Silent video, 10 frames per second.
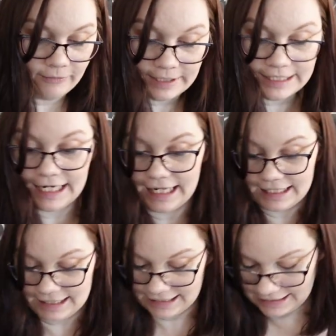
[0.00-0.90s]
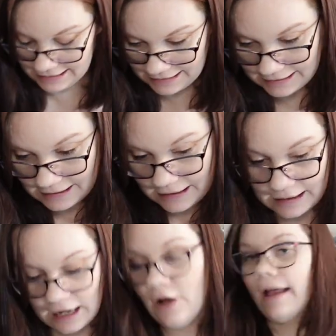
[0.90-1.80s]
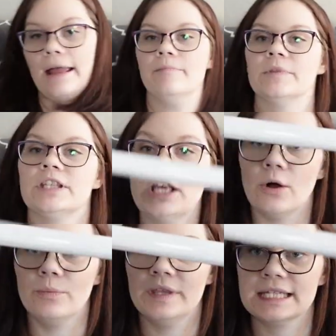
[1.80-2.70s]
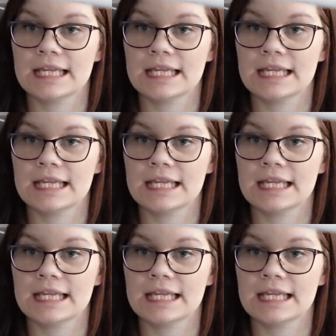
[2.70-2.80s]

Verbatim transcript: we did it. Okay, so this